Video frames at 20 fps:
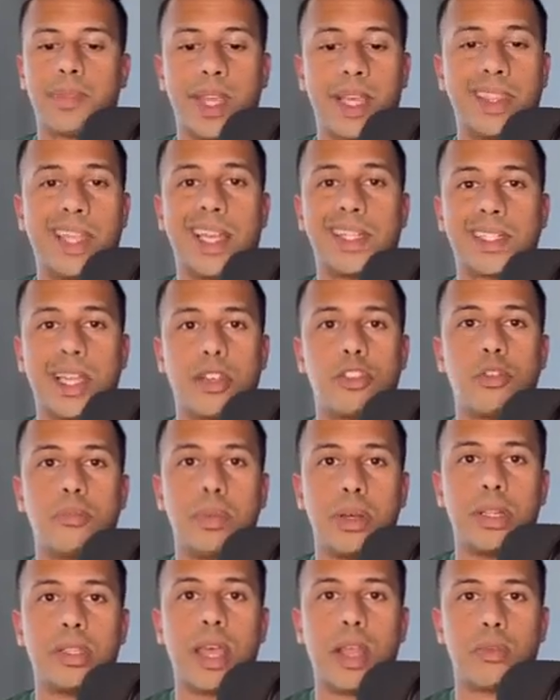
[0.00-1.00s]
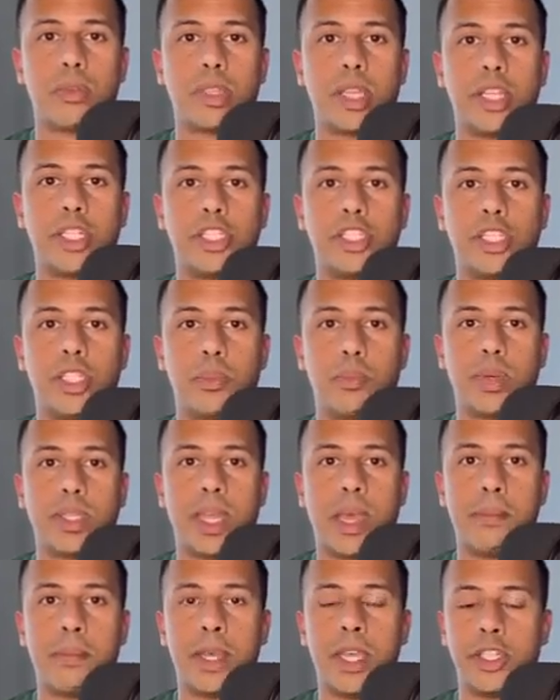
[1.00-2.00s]
And that's how you build that relationship
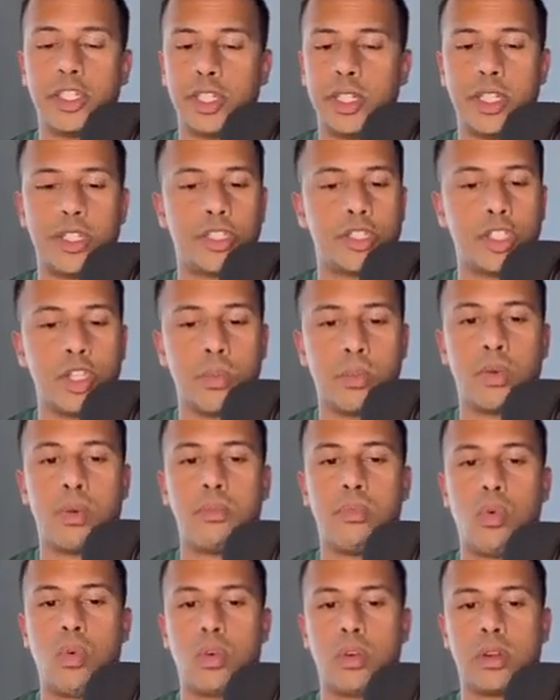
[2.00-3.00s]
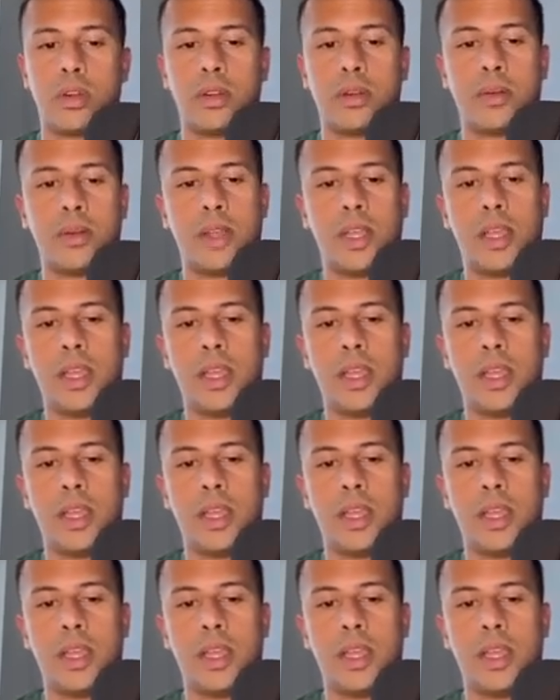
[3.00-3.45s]
with that patient. It's super important.